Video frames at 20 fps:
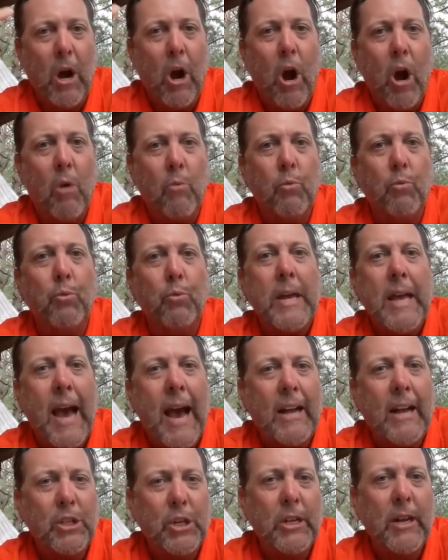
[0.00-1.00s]
our
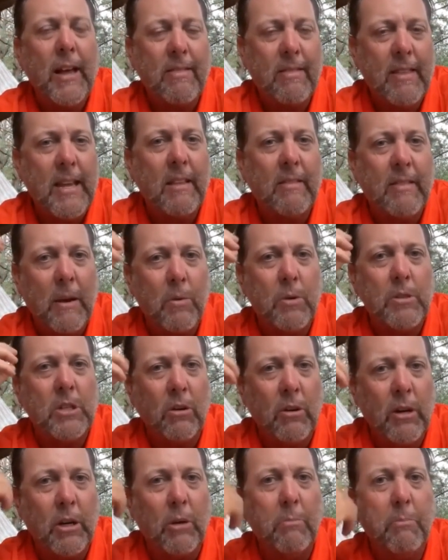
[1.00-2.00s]
reaction, I think there was a
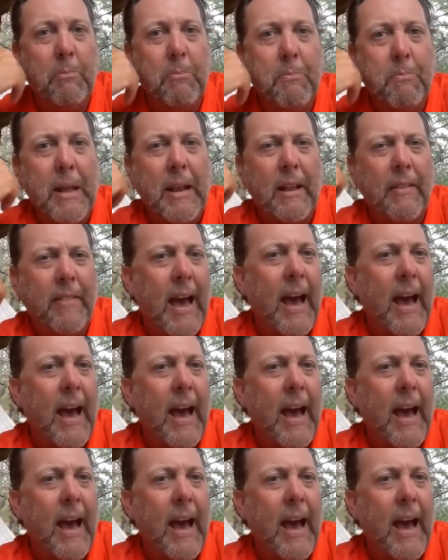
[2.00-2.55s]
little bit of